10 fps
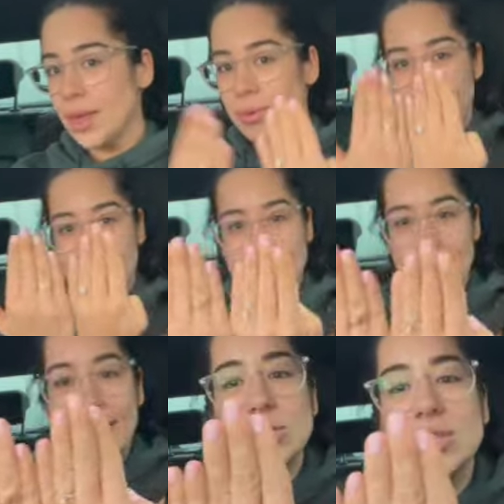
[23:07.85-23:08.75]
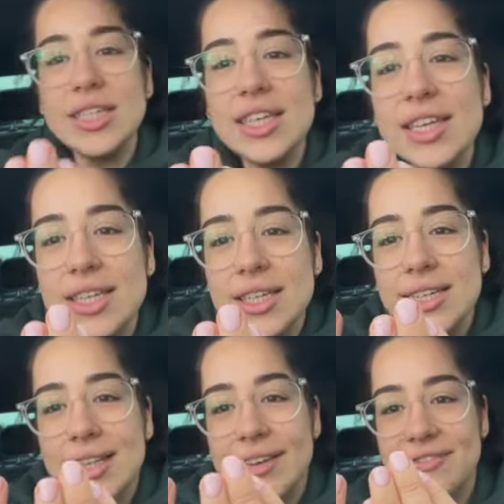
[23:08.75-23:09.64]
we got our nails did.
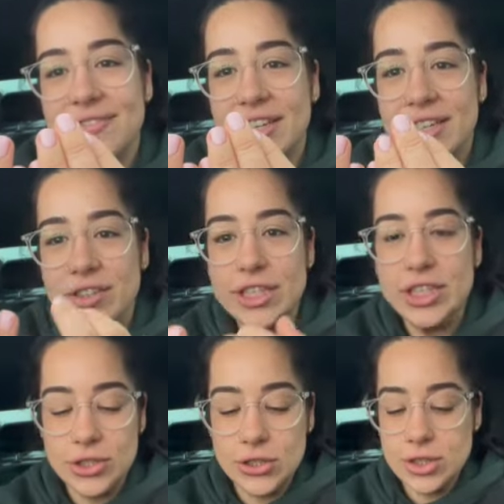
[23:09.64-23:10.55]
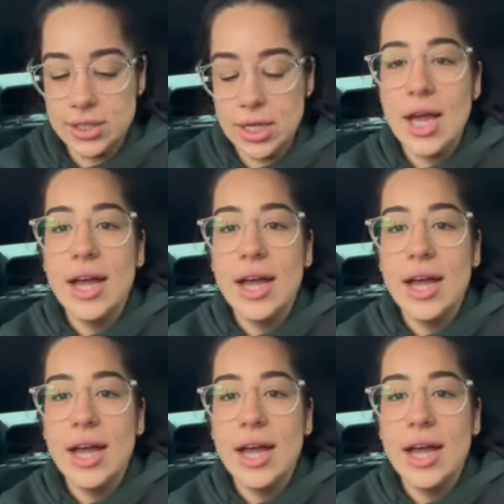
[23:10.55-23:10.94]
They're very cute.